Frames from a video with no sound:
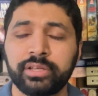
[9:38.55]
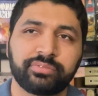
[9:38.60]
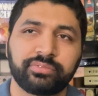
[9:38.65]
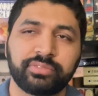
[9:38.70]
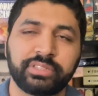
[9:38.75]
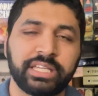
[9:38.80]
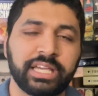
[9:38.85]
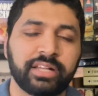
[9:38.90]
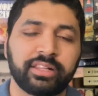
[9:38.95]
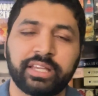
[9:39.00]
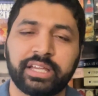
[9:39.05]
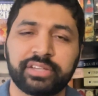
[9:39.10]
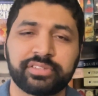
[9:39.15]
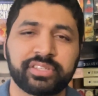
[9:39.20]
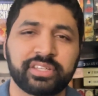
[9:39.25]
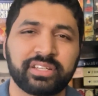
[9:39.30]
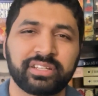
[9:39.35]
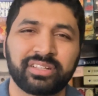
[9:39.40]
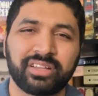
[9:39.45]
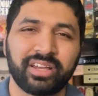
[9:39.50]
Yeah, like I
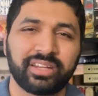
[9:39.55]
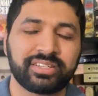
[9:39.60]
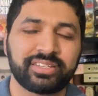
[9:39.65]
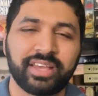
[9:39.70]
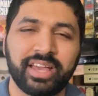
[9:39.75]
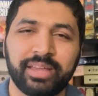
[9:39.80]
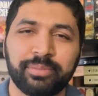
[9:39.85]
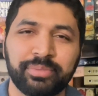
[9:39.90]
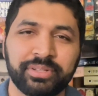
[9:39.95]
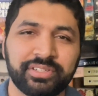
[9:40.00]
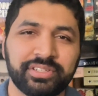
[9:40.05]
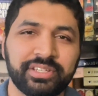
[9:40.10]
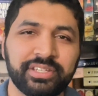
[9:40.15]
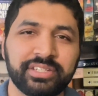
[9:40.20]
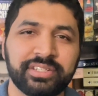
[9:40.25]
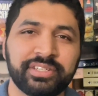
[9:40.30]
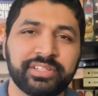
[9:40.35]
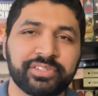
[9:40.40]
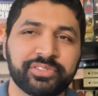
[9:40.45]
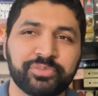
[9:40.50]
said, it got a tad bit
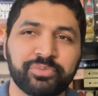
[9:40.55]
tedious.